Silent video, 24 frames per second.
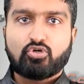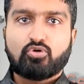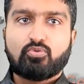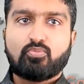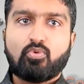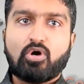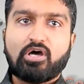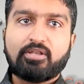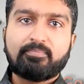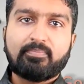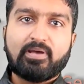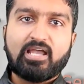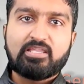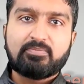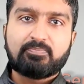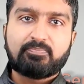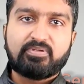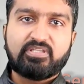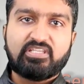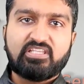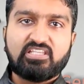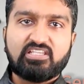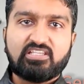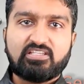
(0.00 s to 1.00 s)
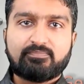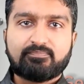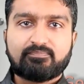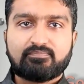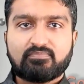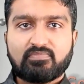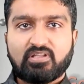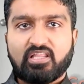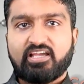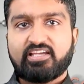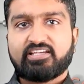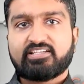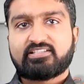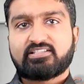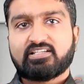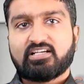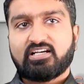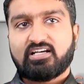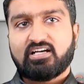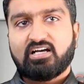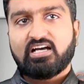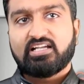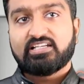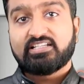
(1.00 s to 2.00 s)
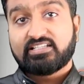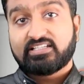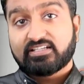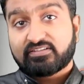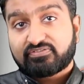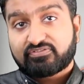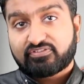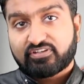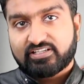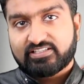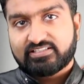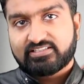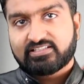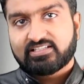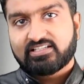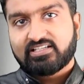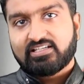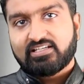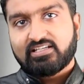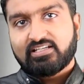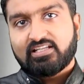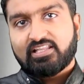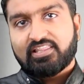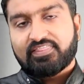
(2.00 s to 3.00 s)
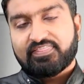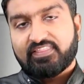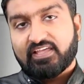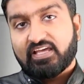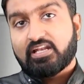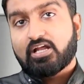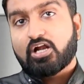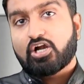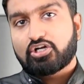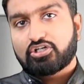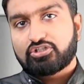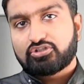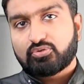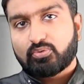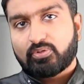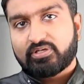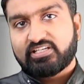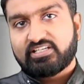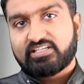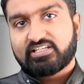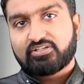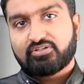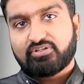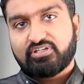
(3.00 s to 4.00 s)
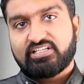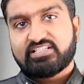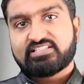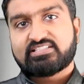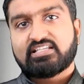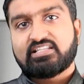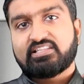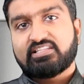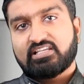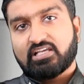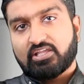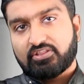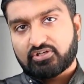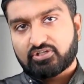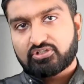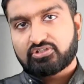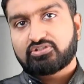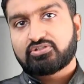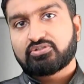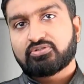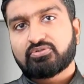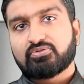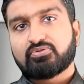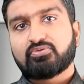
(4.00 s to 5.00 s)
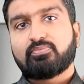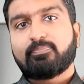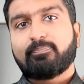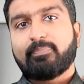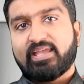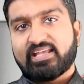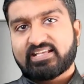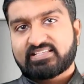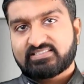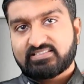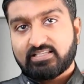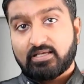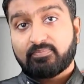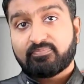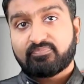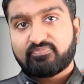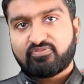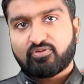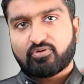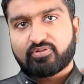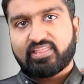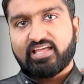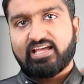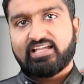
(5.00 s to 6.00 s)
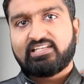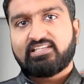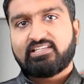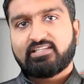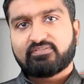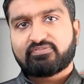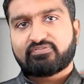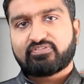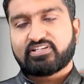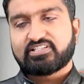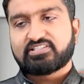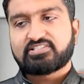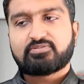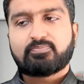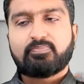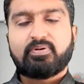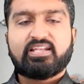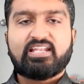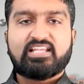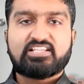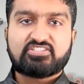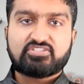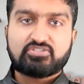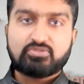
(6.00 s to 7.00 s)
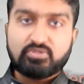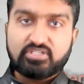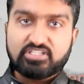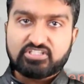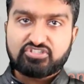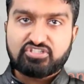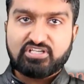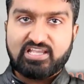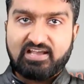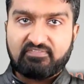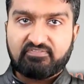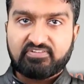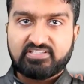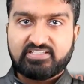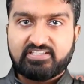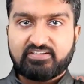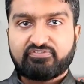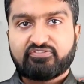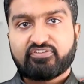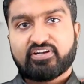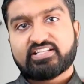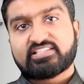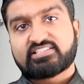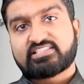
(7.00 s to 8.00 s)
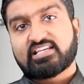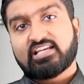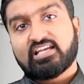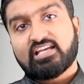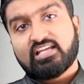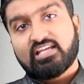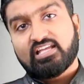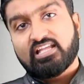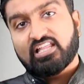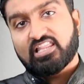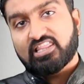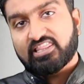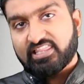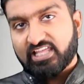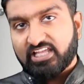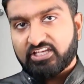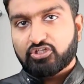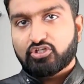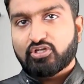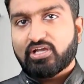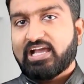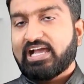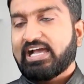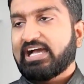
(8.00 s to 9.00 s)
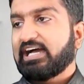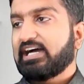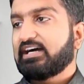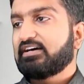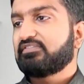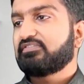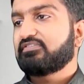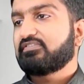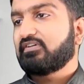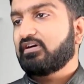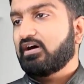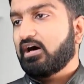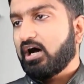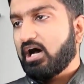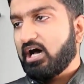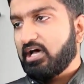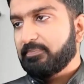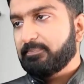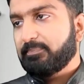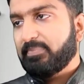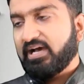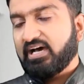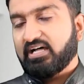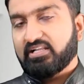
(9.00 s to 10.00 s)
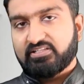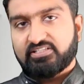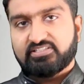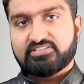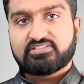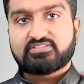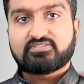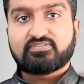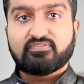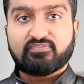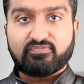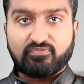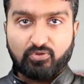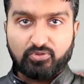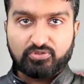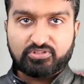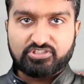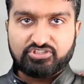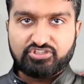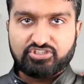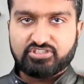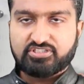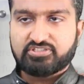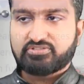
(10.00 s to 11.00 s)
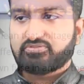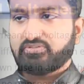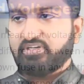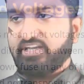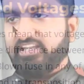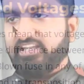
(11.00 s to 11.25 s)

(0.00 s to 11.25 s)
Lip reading: So one might be like a different than 120 degrees, and the other two makes up for that difference. But as soon as you have a difference, then you have unbalanced voltages,